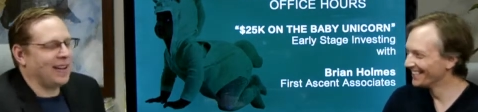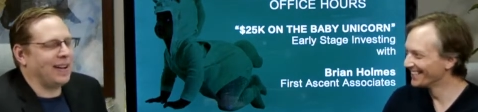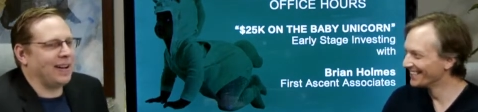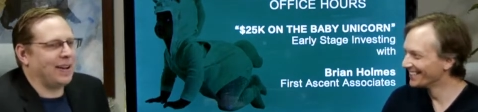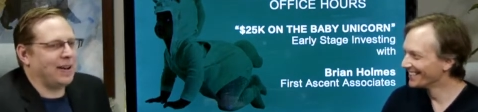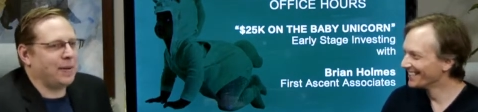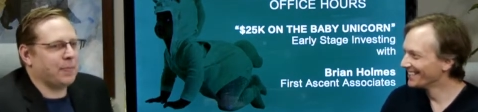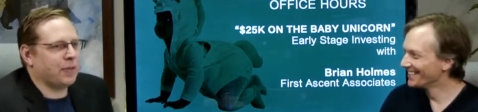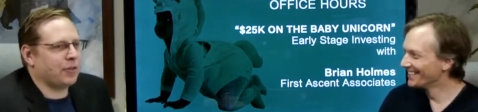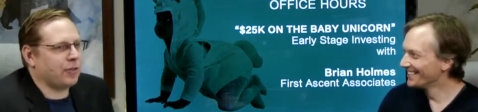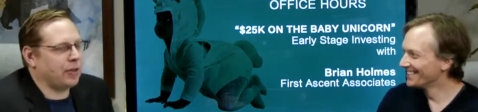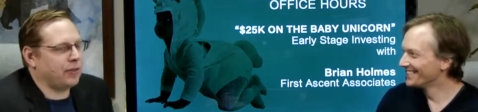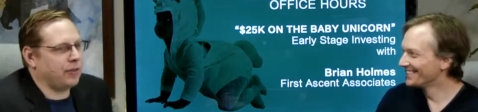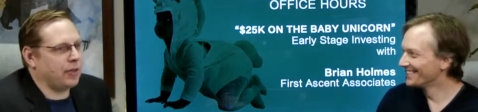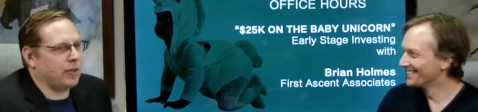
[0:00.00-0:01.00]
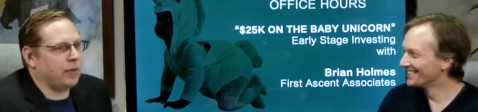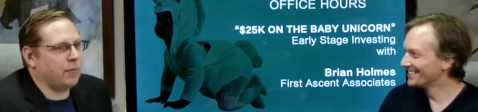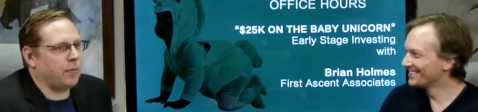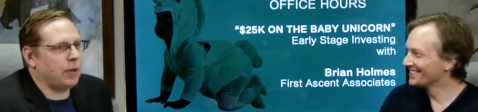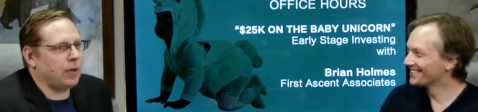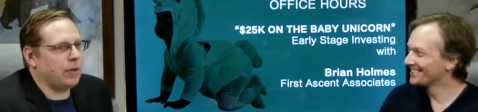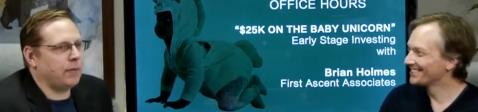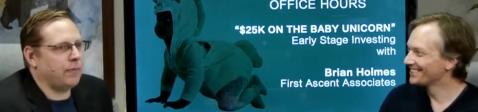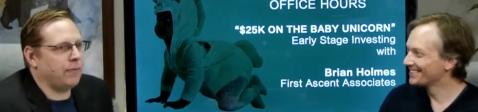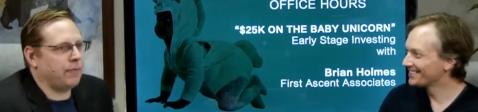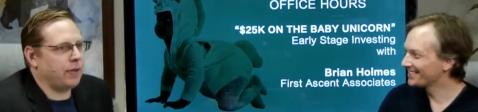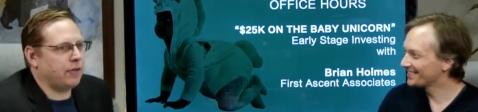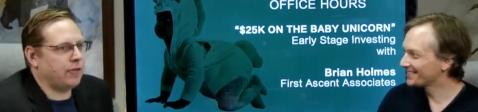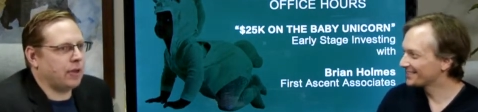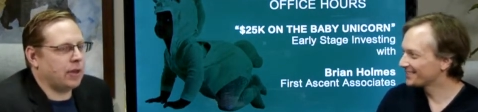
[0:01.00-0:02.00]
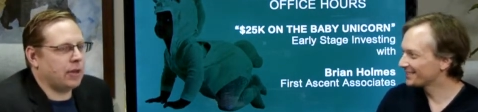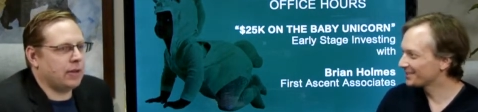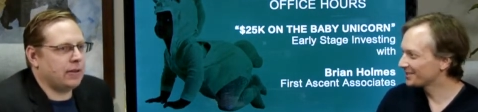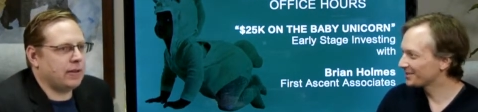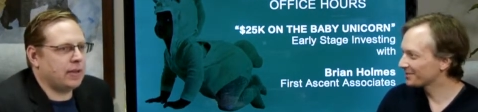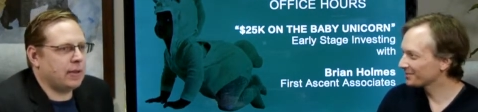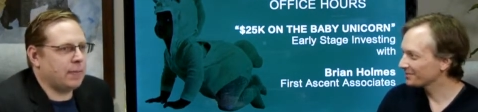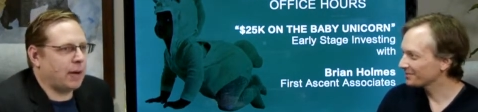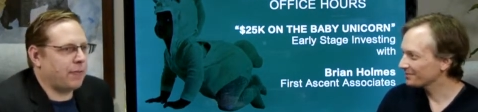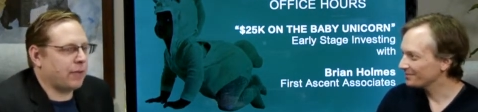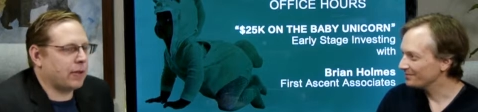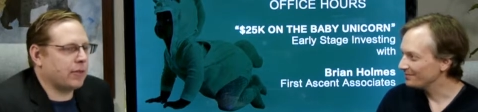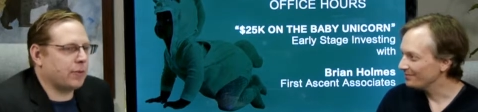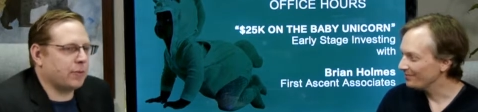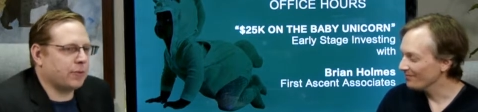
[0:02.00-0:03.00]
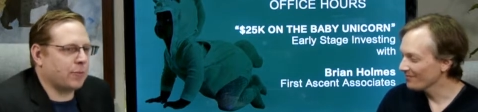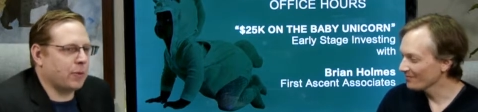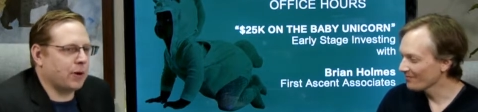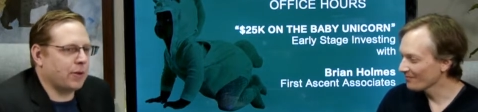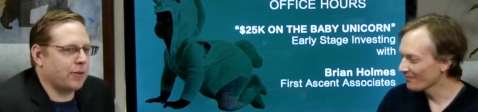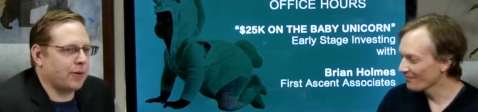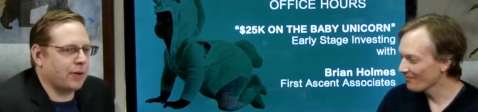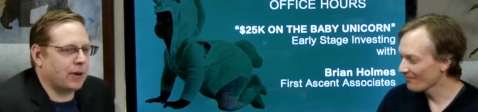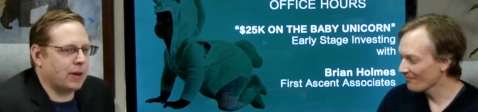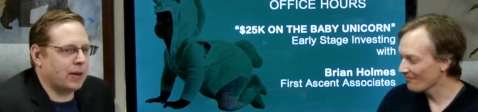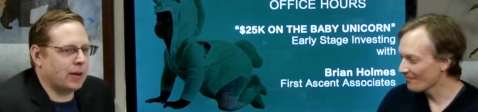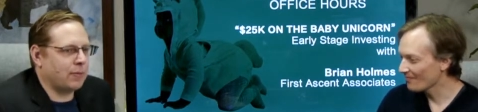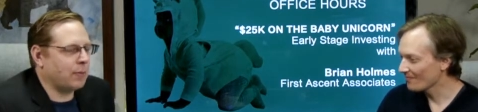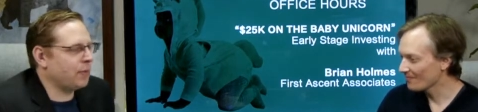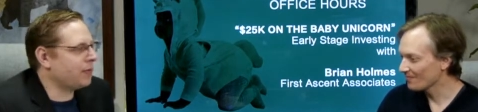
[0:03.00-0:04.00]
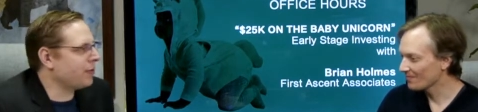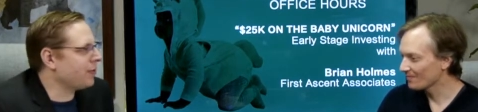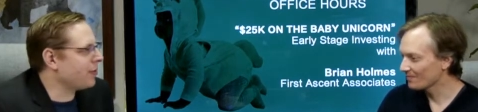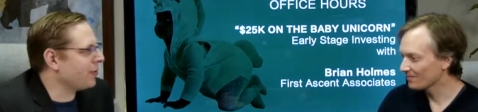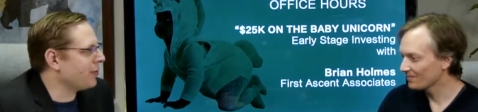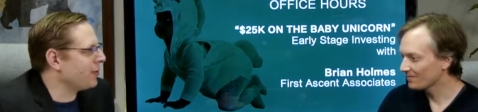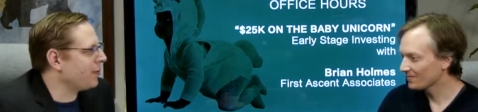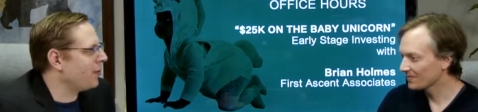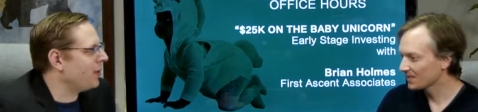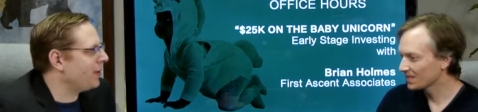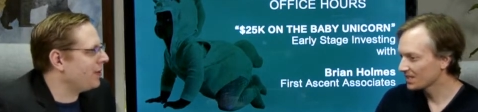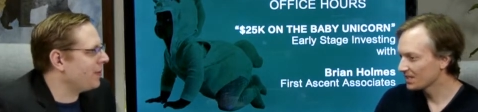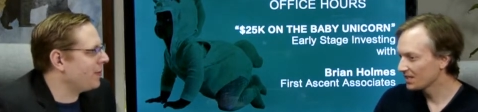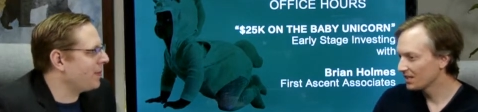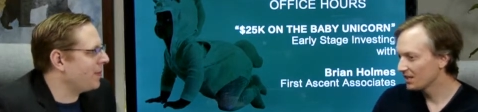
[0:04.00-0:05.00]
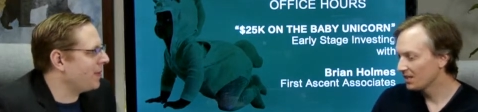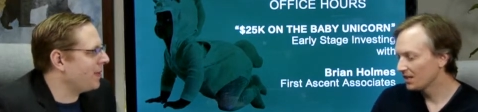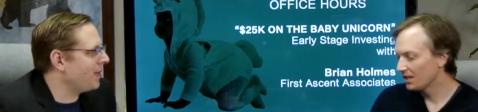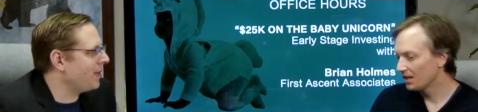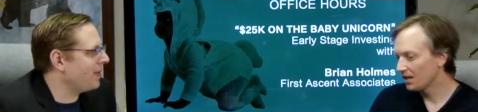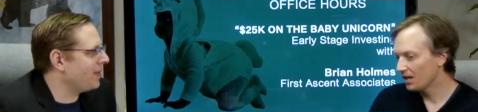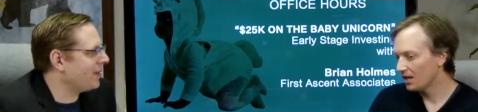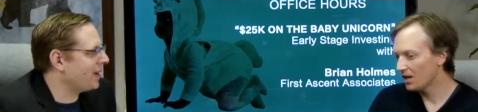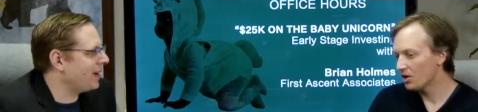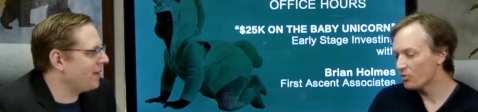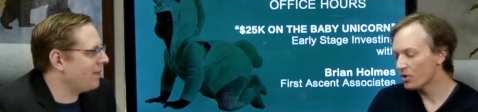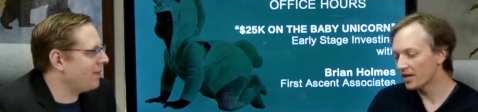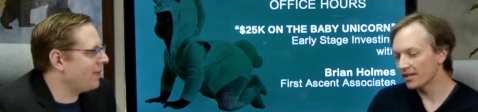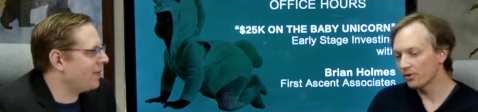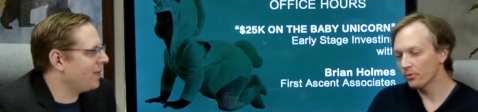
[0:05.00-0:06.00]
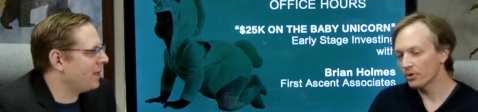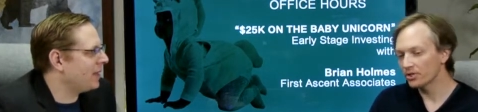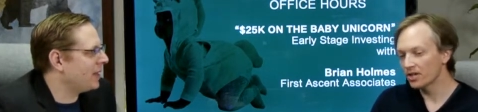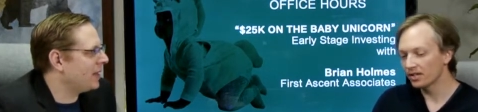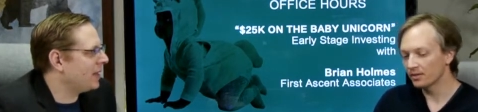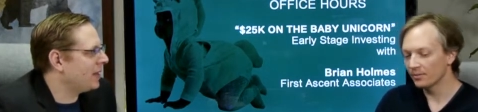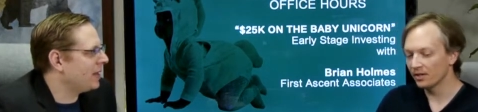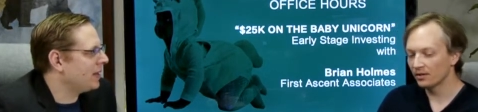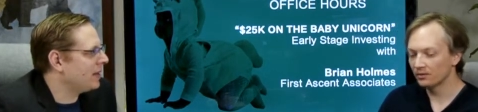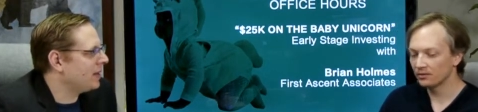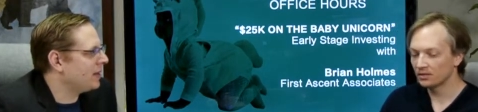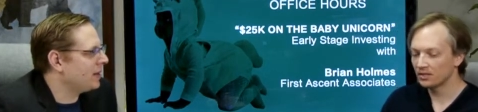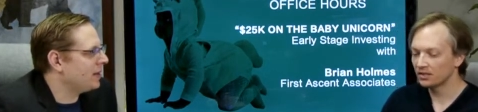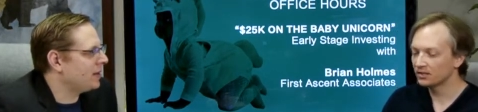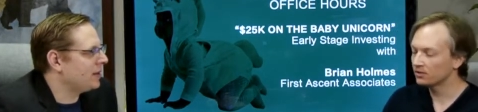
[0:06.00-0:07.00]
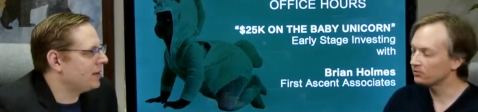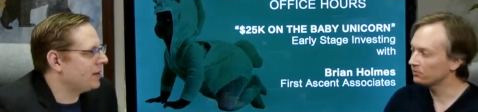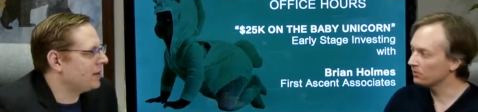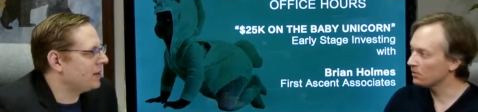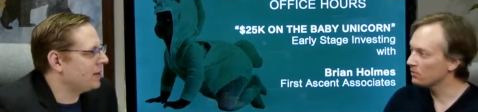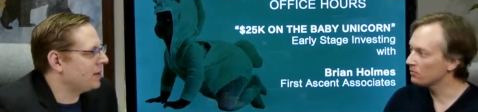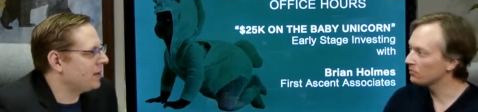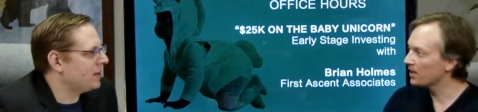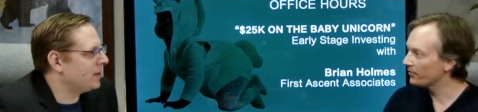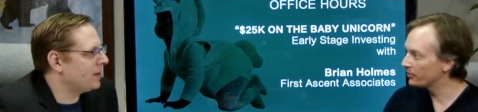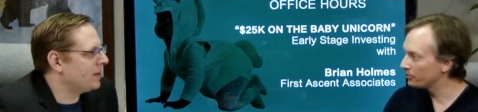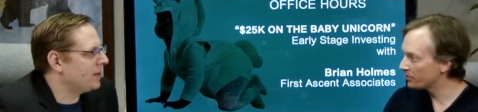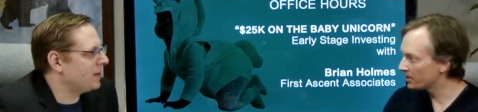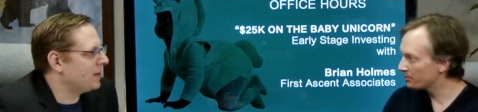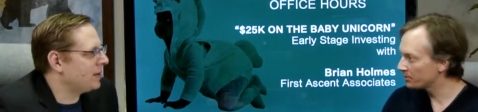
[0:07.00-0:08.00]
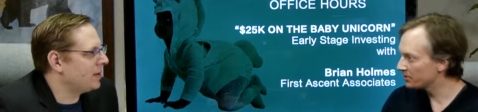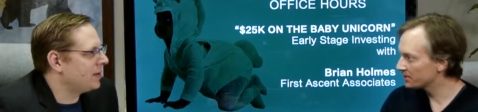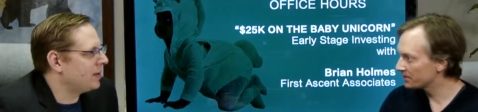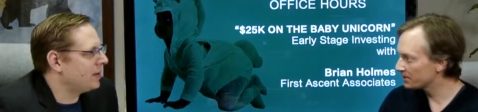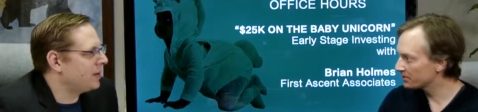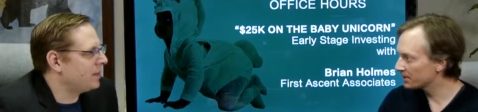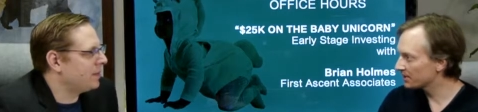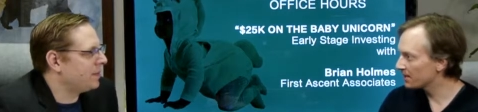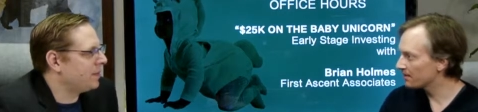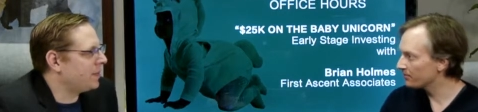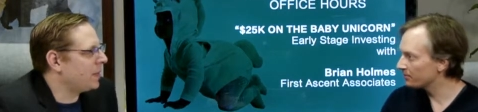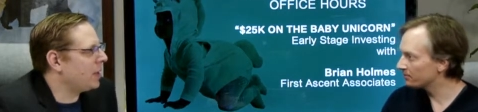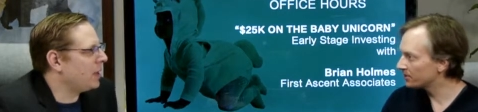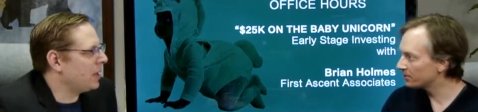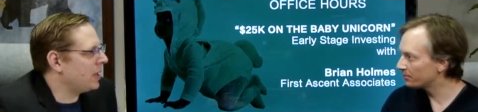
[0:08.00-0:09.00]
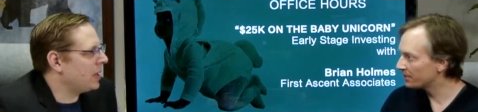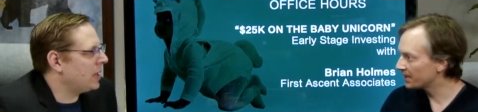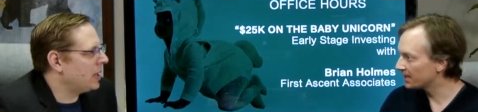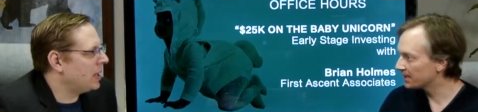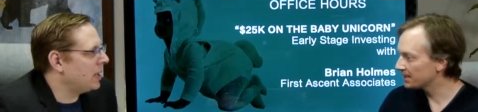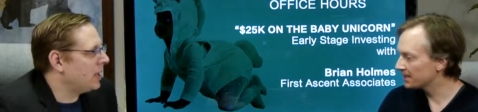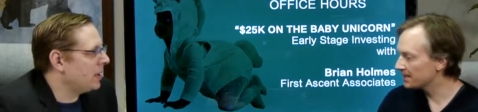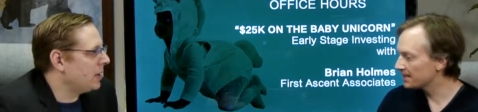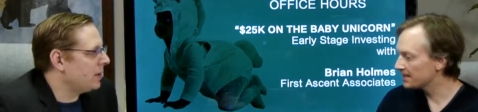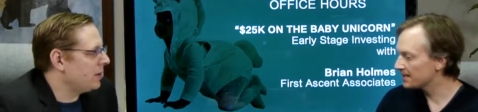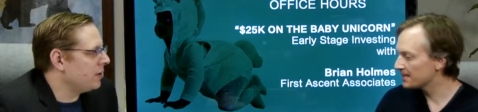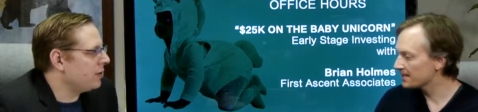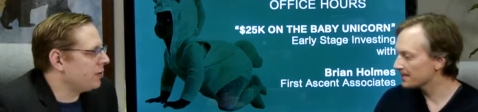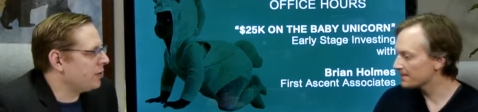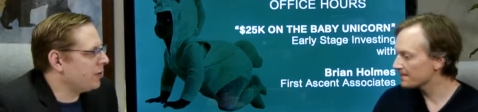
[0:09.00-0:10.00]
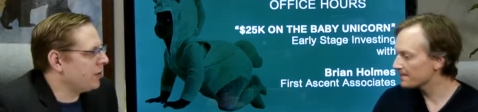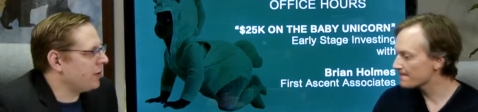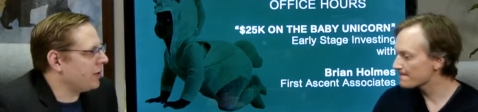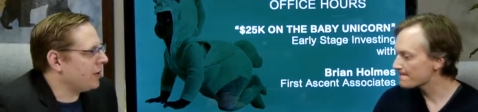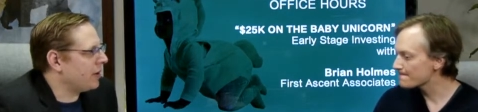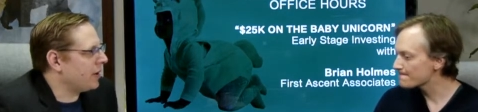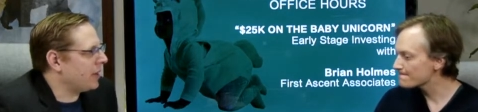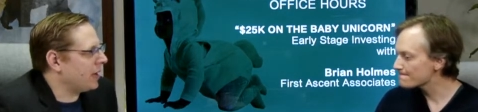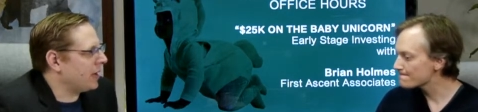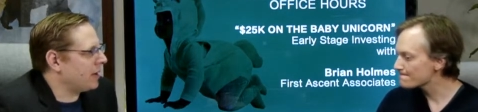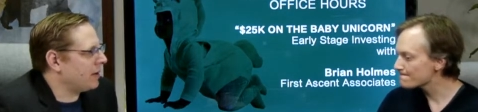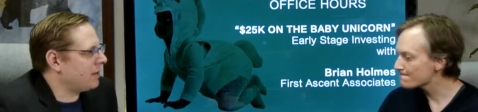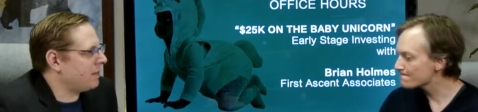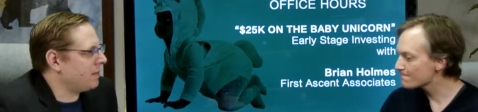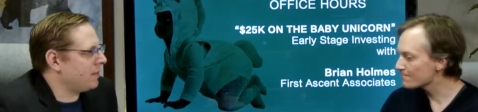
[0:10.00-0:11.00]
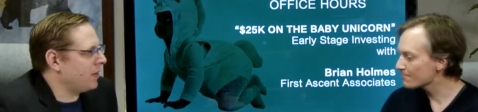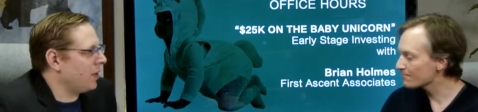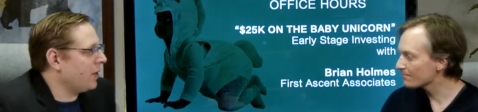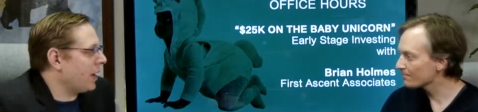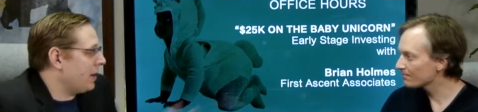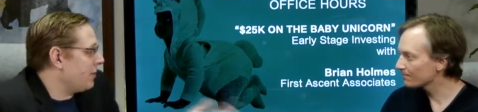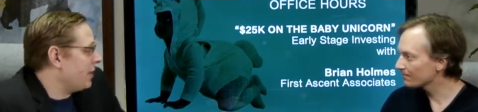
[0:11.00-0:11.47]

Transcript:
Speaker 1: Um, so let's see. We vision team. I forget there was one other. What was your third one? Do you remember the?
Speaker 2: oh well, I know we were talking about uh, revenue numbers and things like that for a little bit. Um, sure.
Speaker 1: Like okay,